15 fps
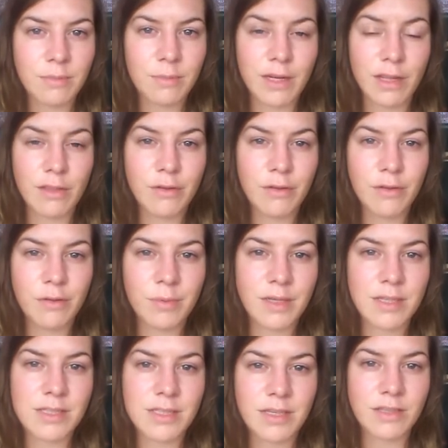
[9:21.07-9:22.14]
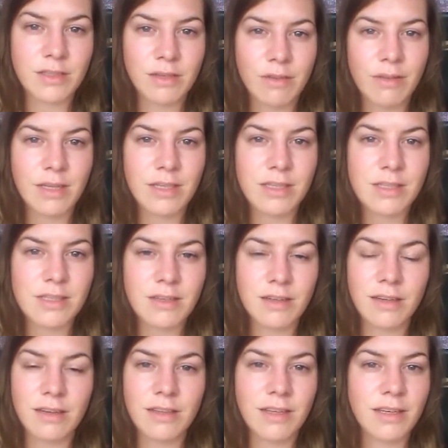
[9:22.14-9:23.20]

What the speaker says: What I learned was that degrees are